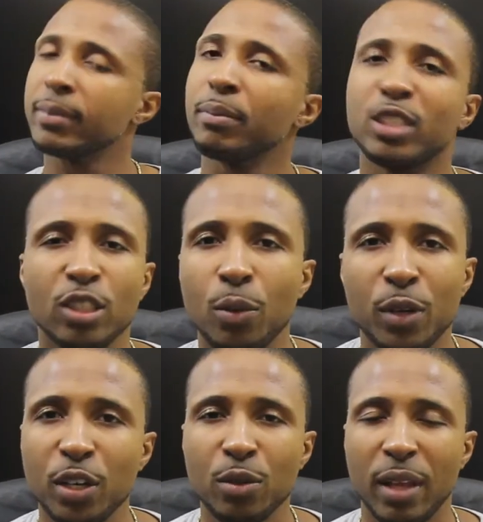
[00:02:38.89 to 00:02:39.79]
But you don't
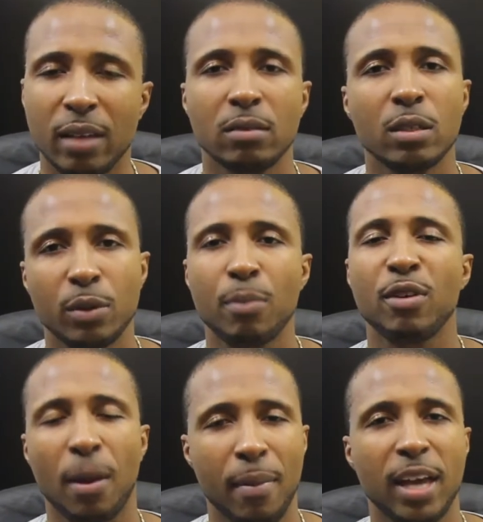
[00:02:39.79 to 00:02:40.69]
want to do that. So you want to
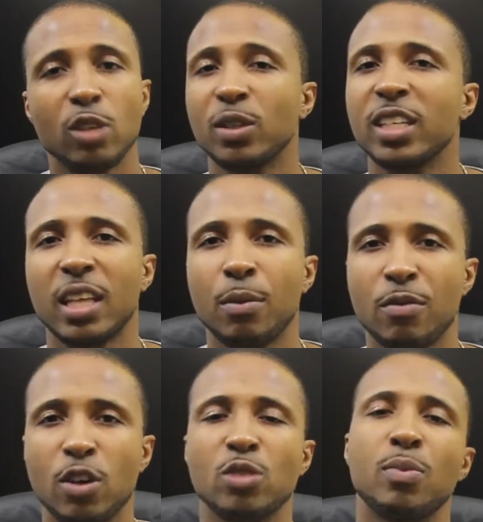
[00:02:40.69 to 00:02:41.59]
bring it back. You want to hit that
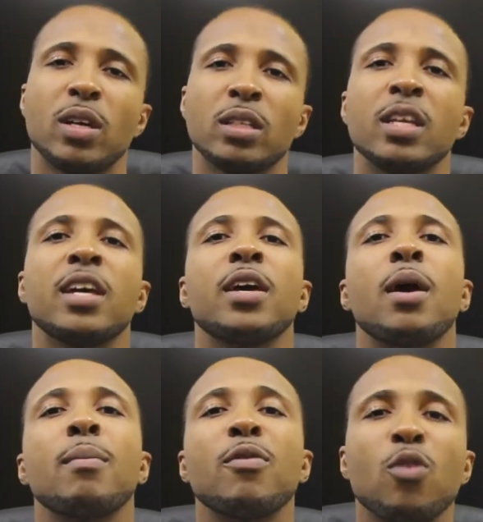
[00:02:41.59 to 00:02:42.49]
reverse button
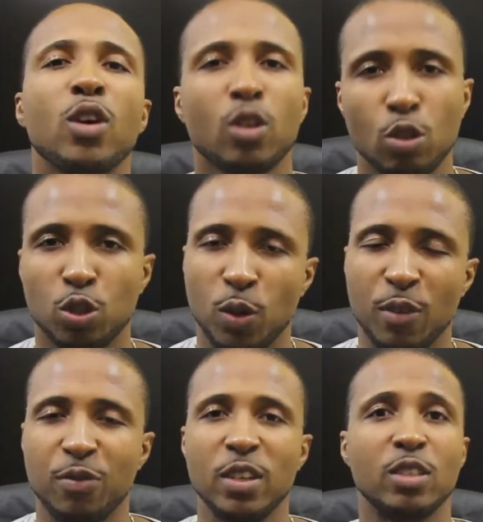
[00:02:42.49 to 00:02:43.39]
before it goes
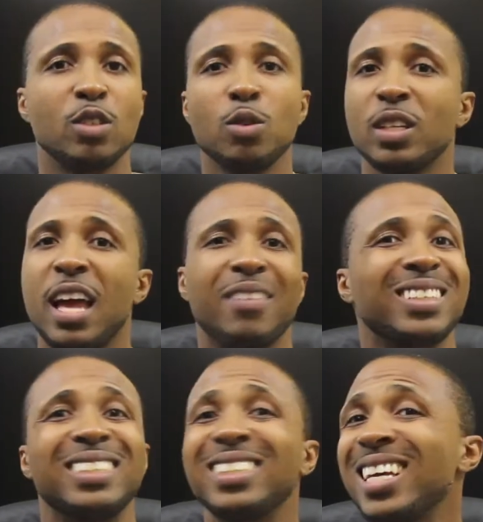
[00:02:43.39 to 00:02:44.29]
20 feet so you can have
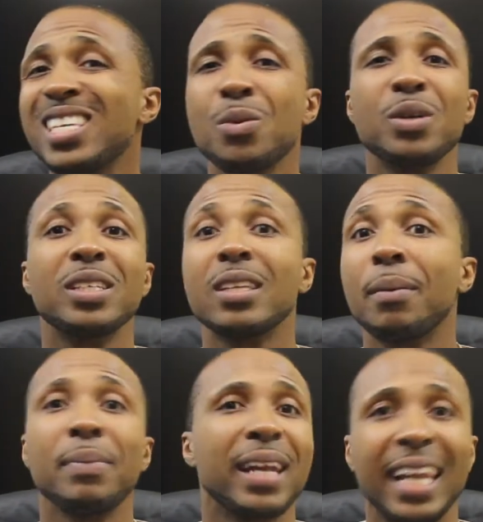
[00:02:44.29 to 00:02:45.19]
continuous
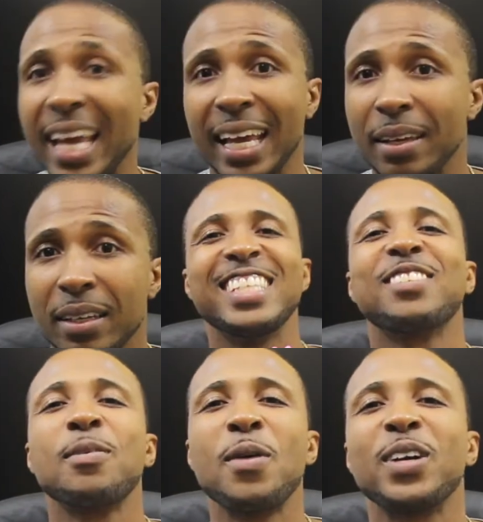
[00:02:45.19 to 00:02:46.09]
play.
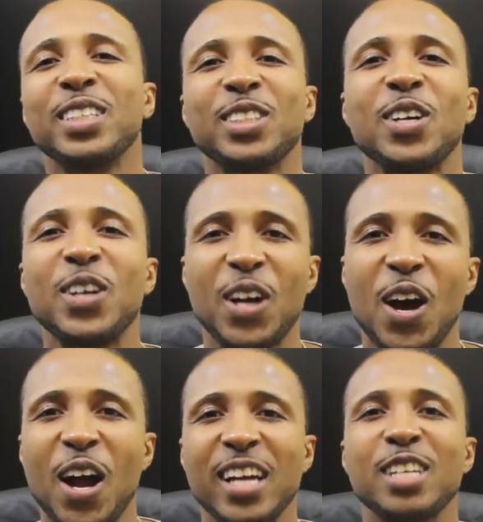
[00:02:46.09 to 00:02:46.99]
This remote control
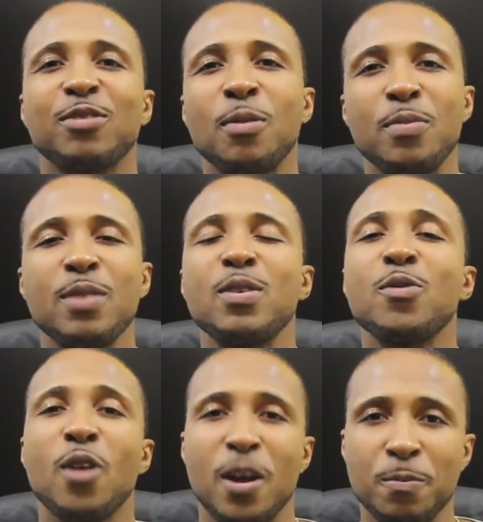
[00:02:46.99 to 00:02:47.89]
car is from
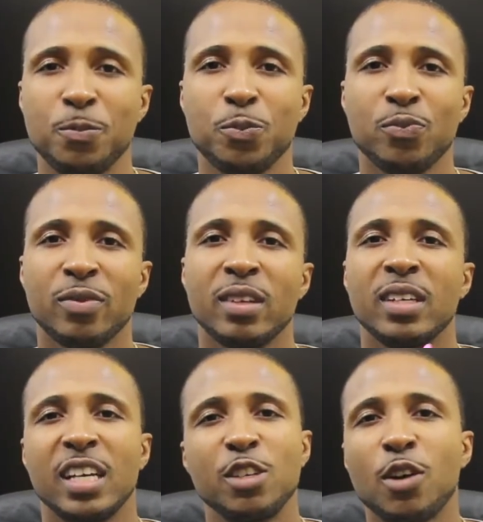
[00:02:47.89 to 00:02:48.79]
BeebeeRun.
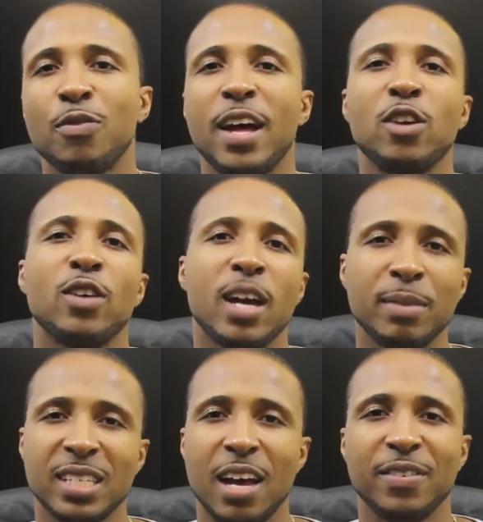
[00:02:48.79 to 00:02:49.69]
You can find it on
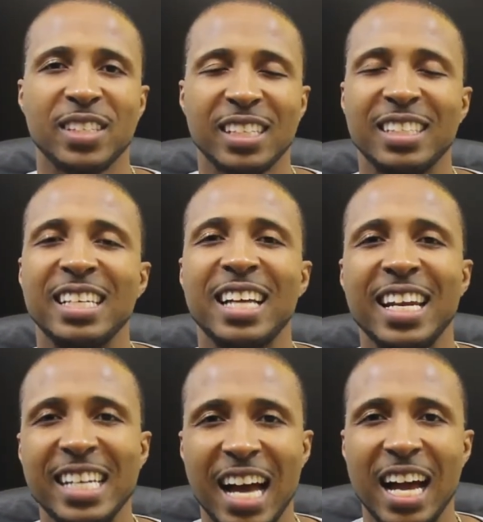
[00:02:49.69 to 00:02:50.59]
Amazon for
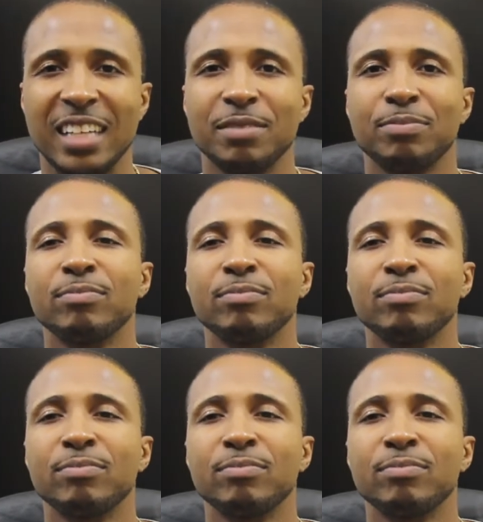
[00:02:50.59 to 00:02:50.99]
$16.99.